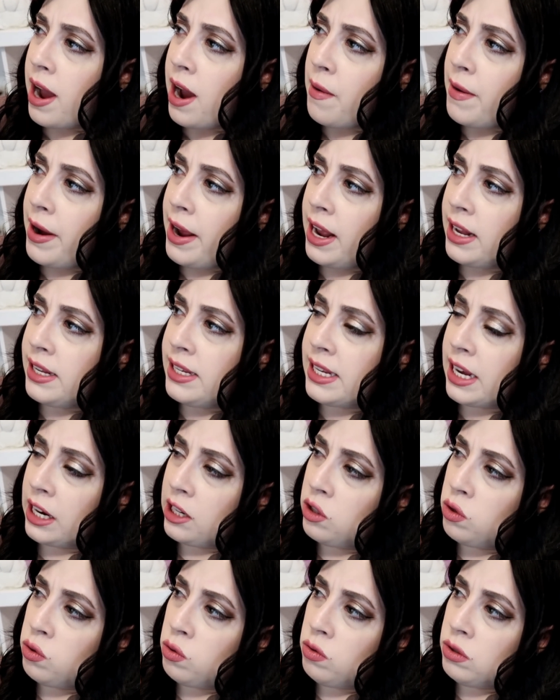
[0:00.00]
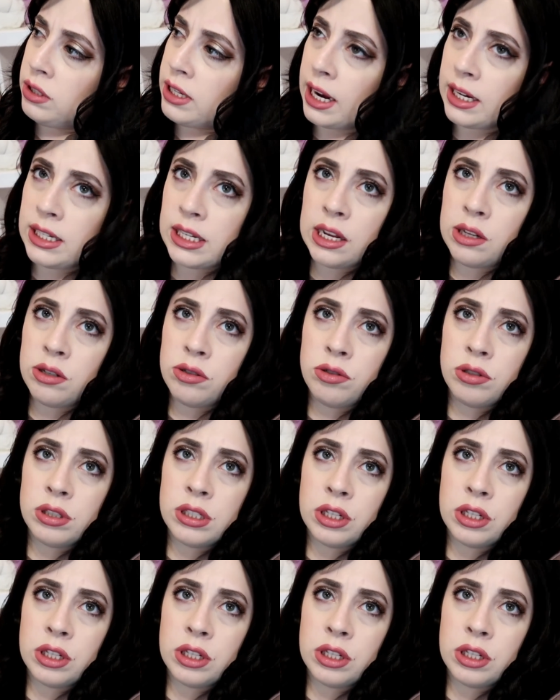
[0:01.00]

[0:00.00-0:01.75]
how I had sexual tactile